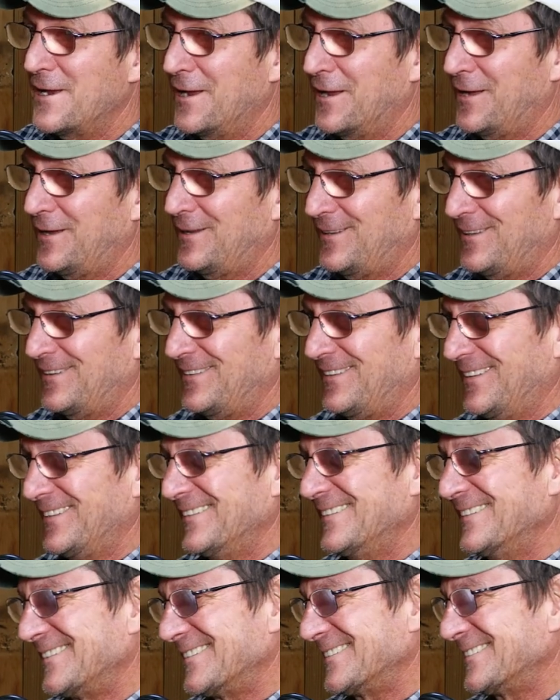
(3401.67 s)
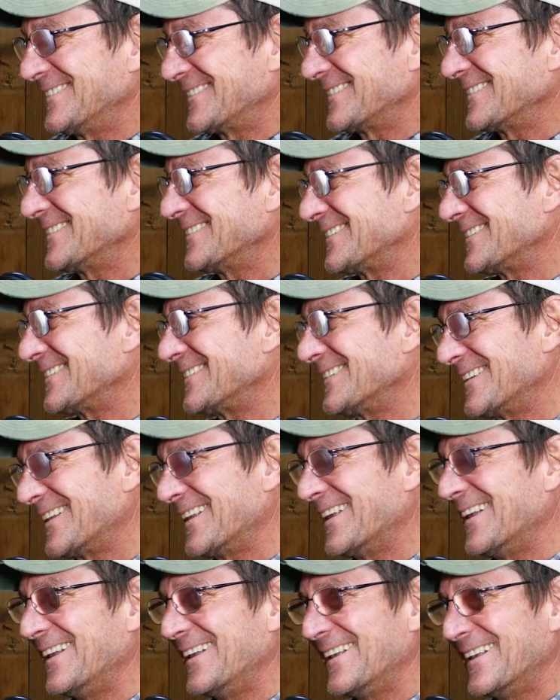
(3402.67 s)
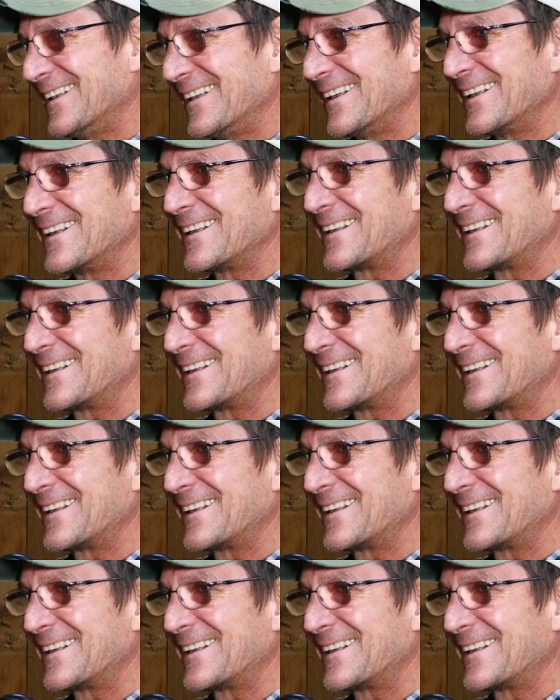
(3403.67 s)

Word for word: Yeah, yeah, that's weird.